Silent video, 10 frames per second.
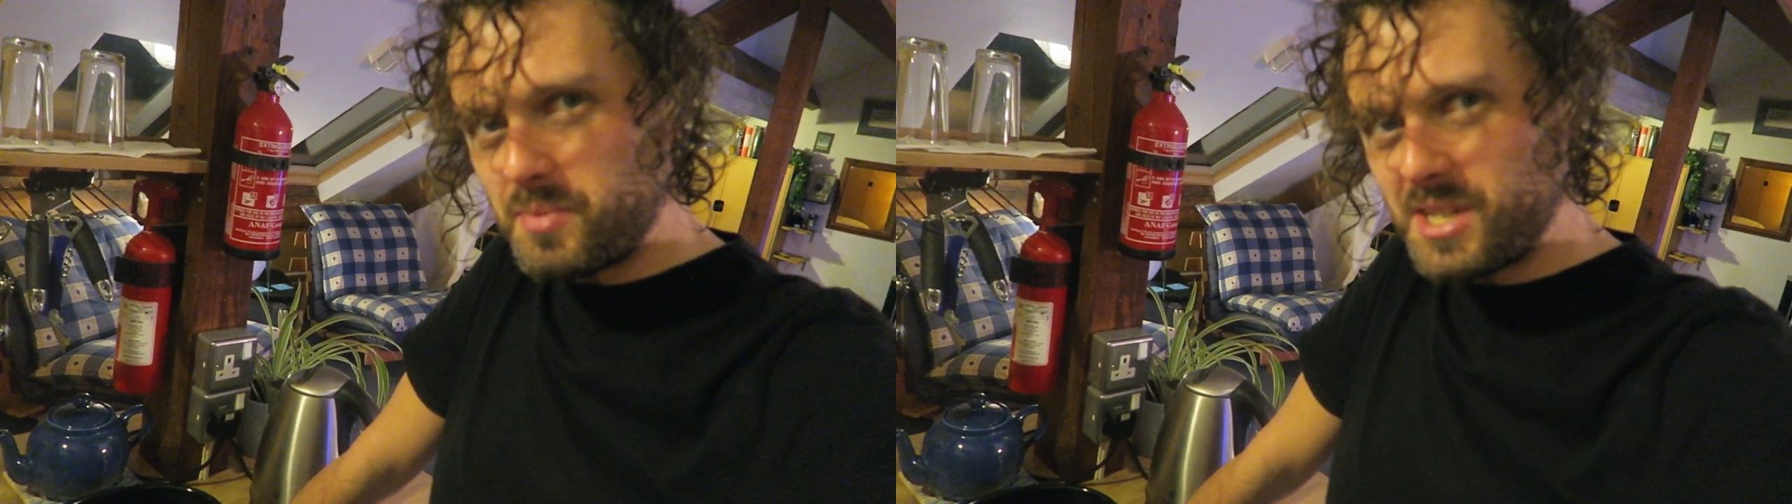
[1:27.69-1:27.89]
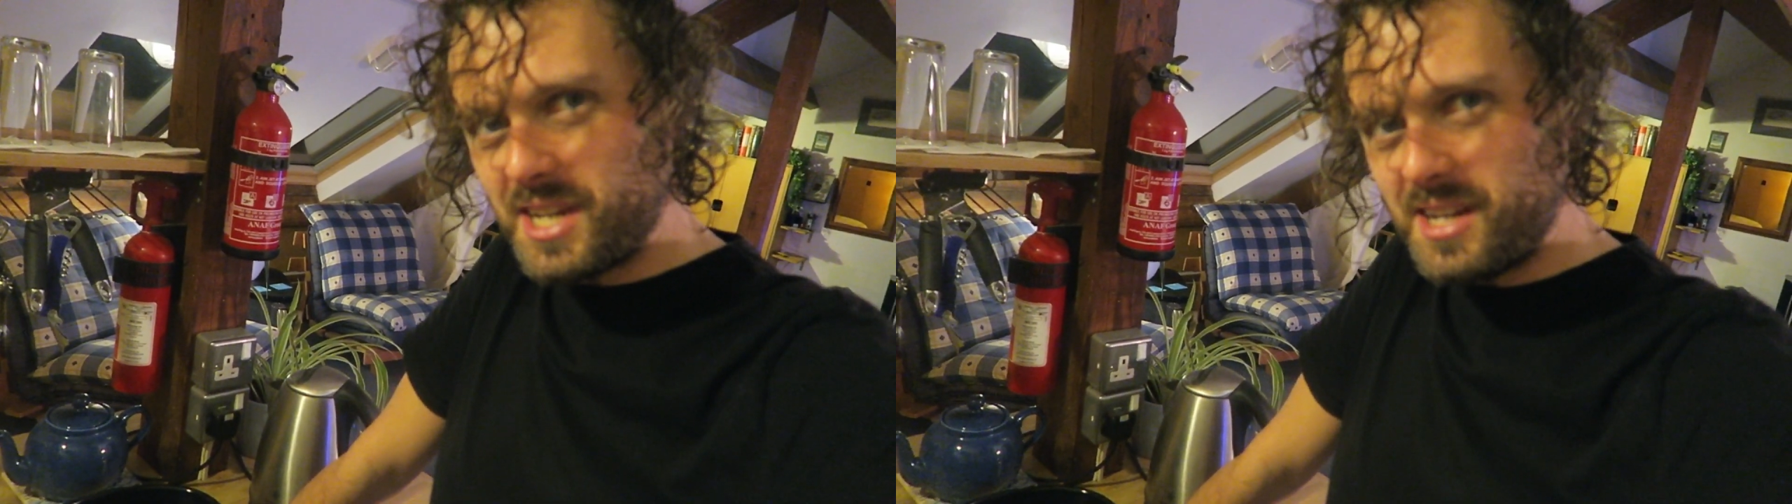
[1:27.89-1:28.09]

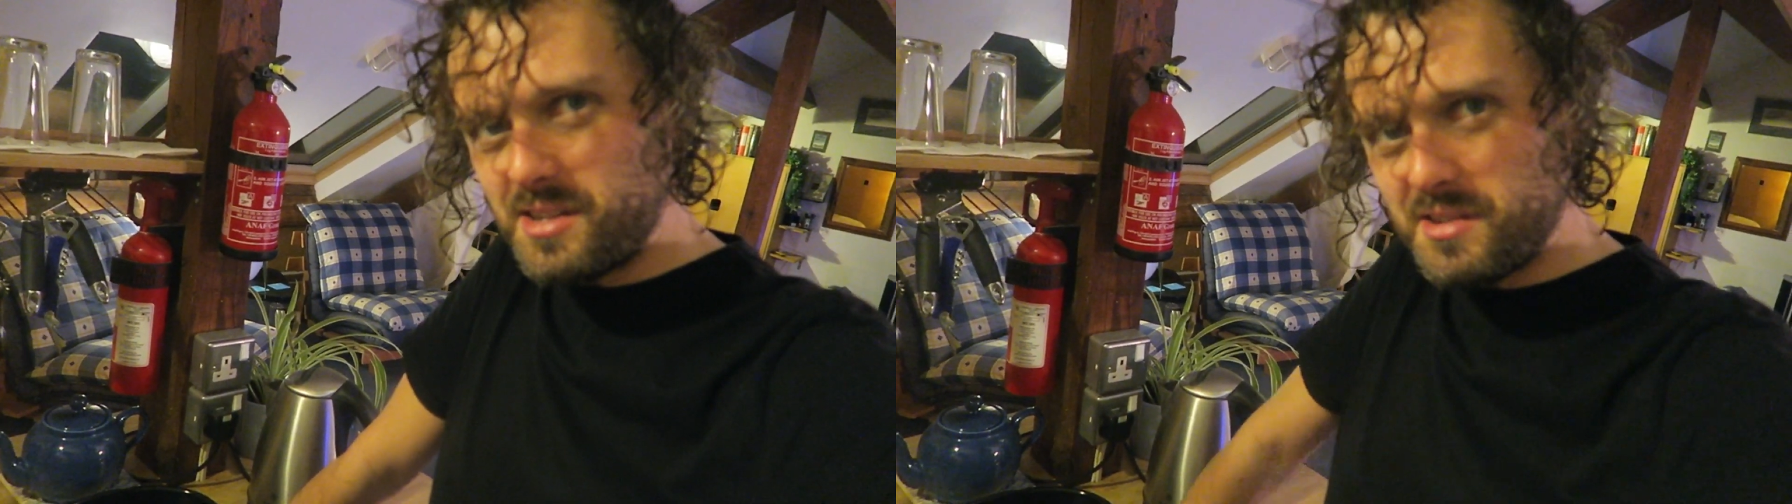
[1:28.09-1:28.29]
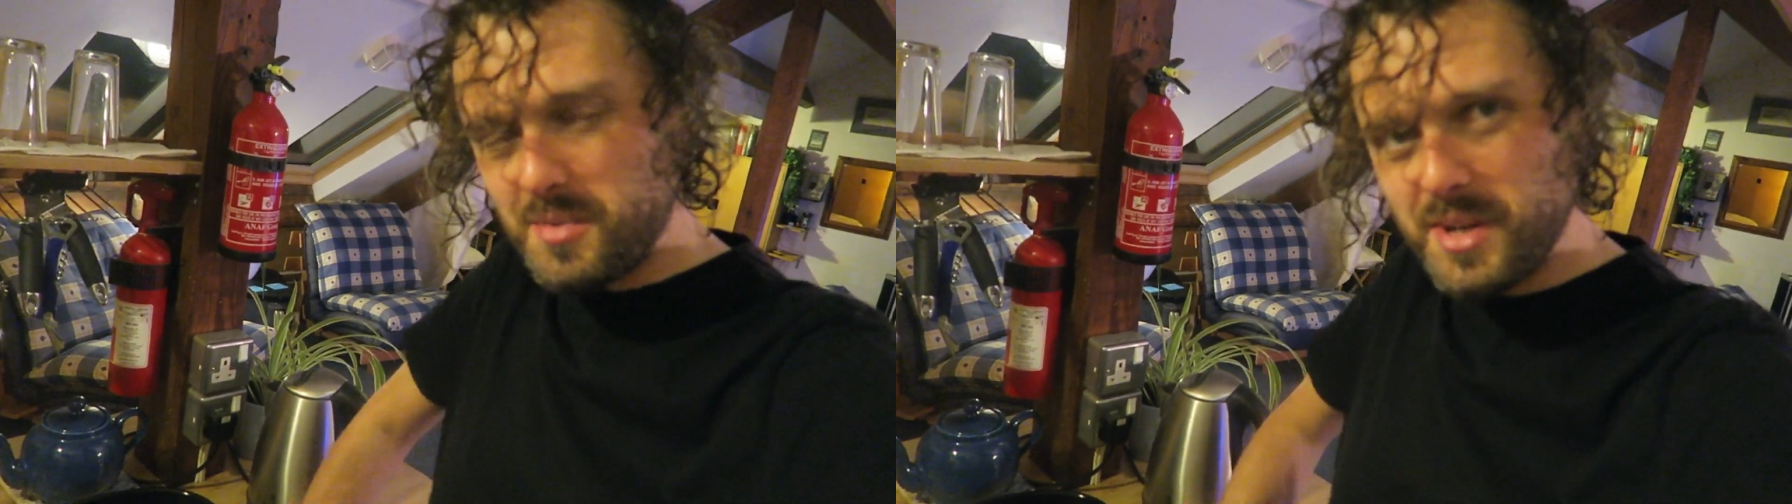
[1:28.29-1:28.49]

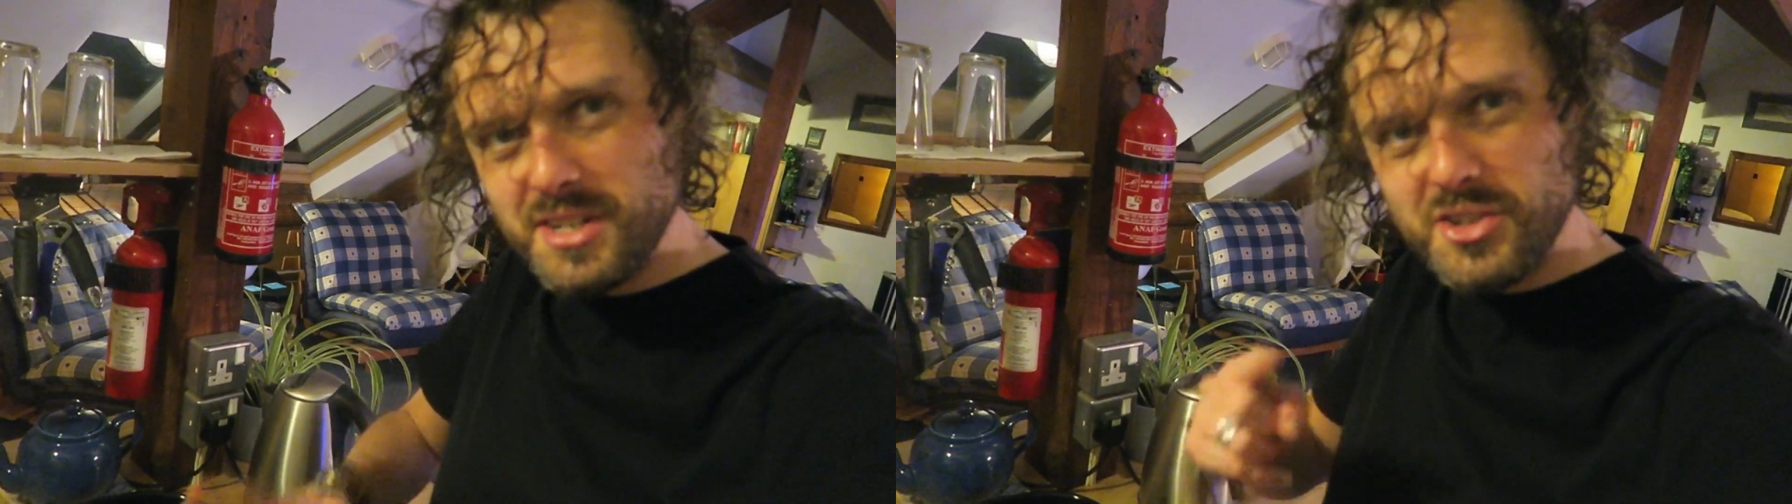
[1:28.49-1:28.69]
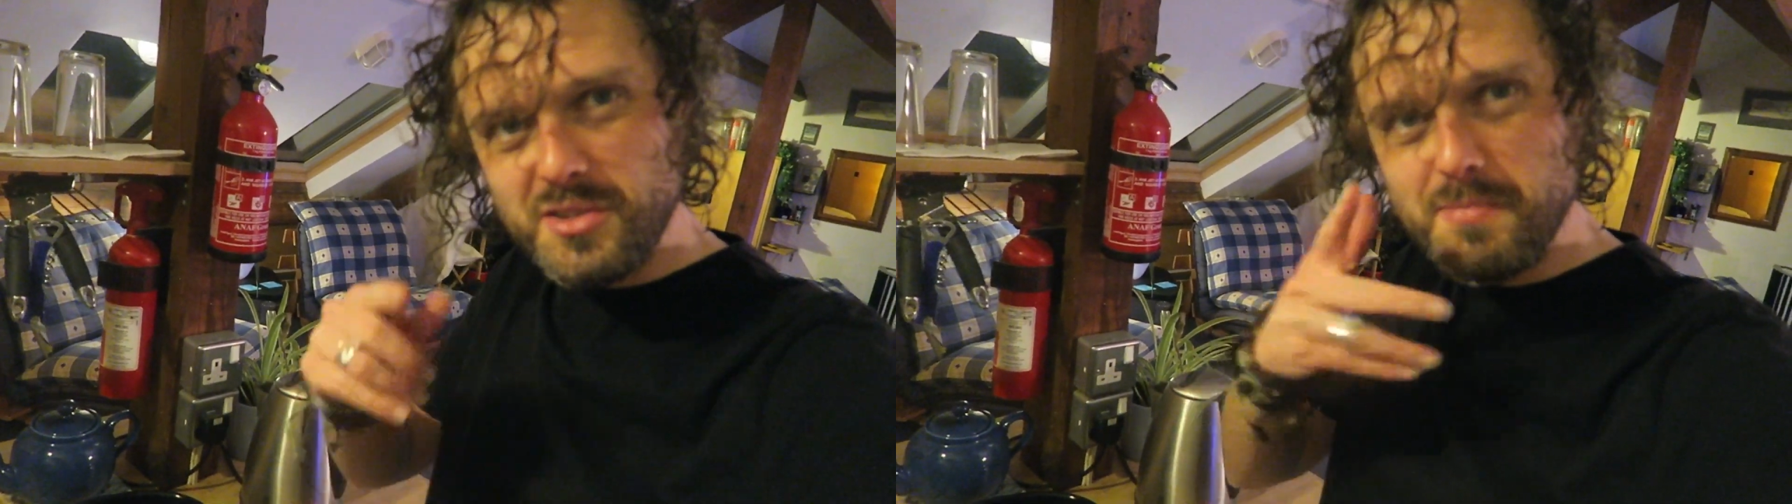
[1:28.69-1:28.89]
potatoes, so I might
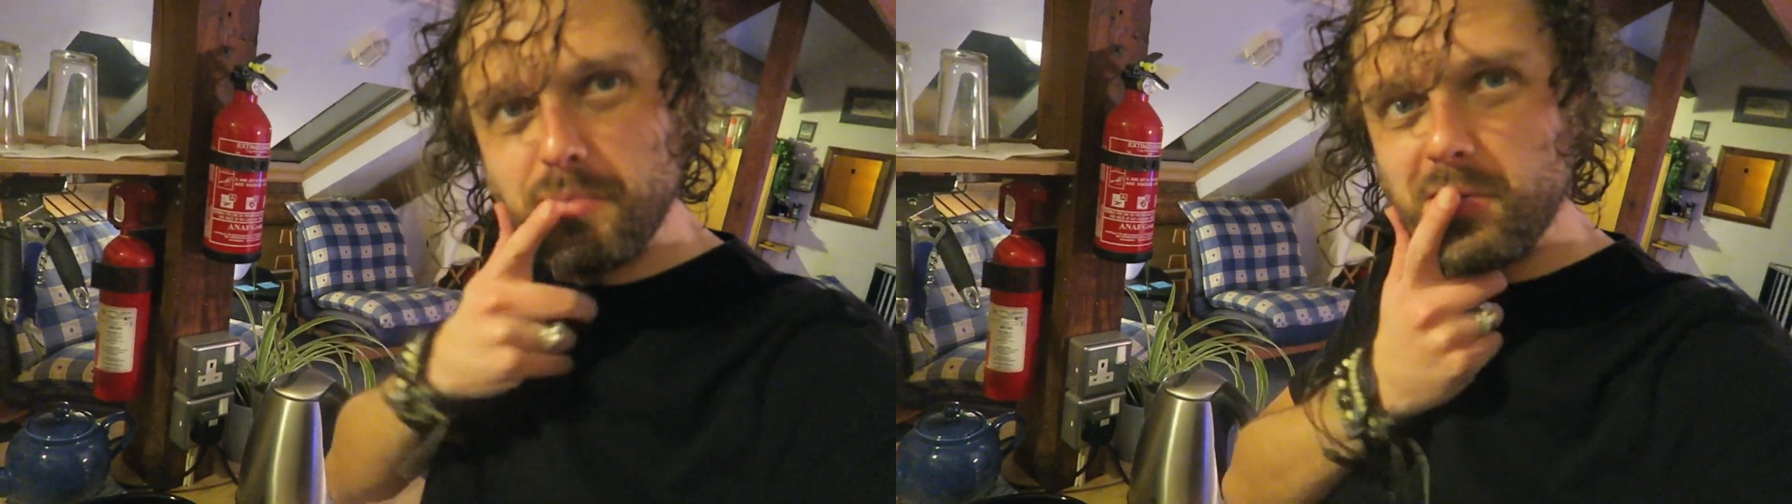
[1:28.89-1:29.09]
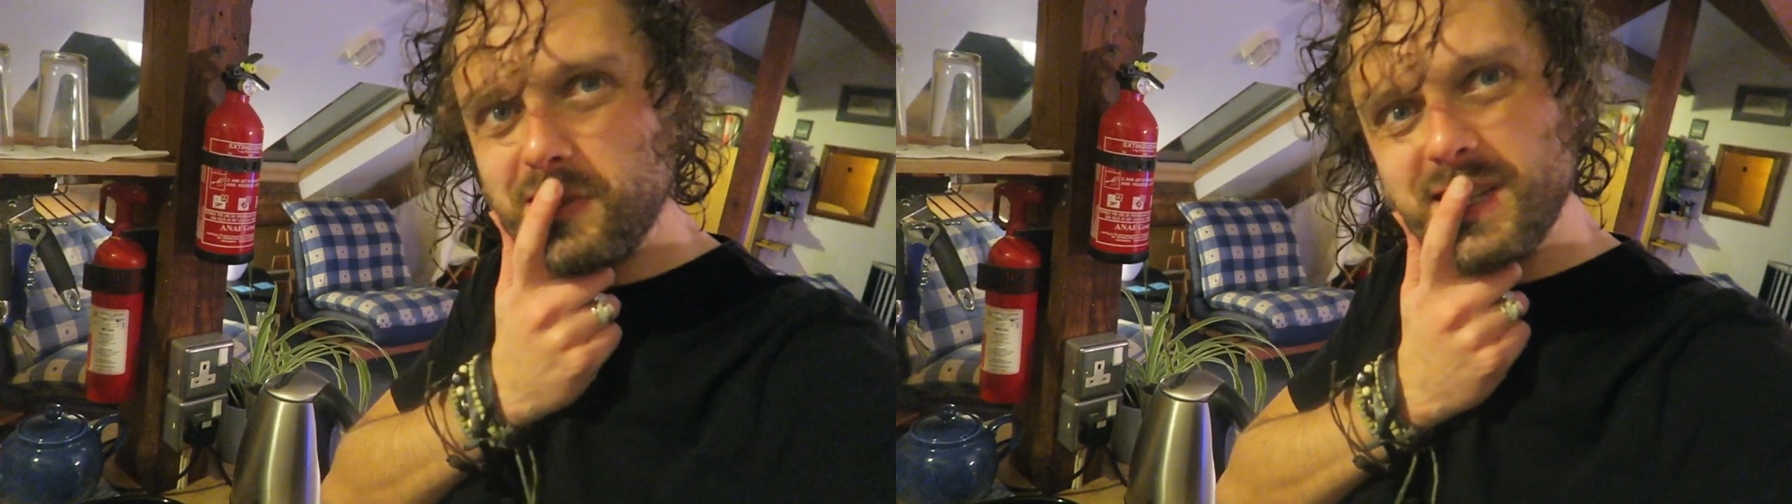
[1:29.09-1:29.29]
just do them both